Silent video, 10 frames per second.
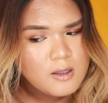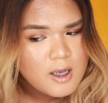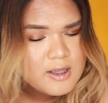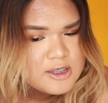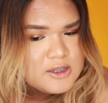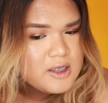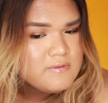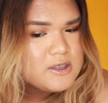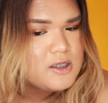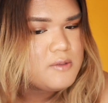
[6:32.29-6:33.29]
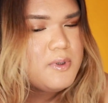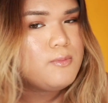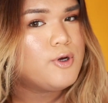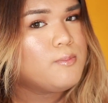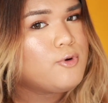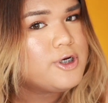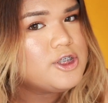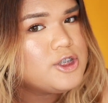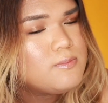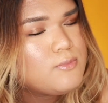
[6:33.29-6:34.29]
And that just gives it a little bit more
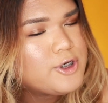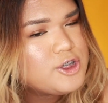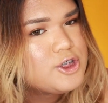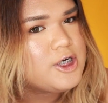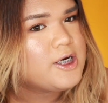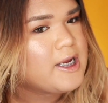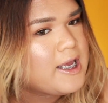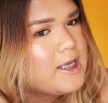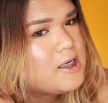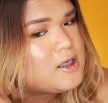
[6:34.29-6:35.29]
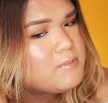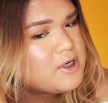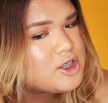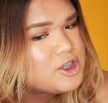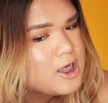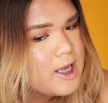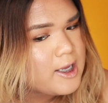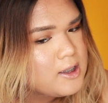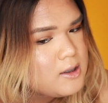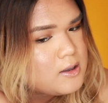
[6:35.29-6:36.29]
moisture and a little bit of
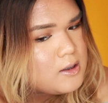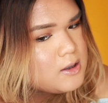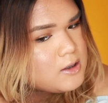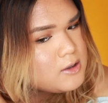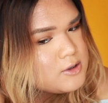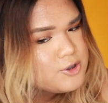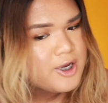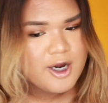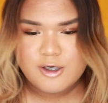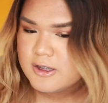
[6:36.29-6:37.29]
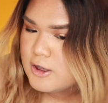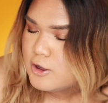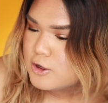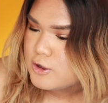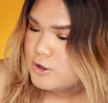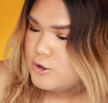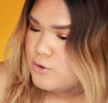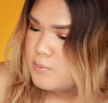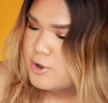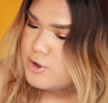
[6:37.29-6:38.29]
shine. So your hair doesn't look
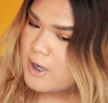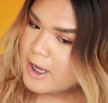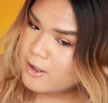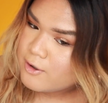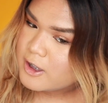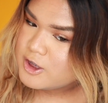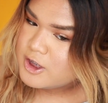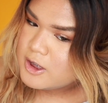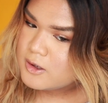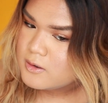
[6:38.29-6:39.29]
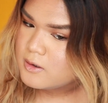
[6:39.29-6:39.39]
super dry and crunchy.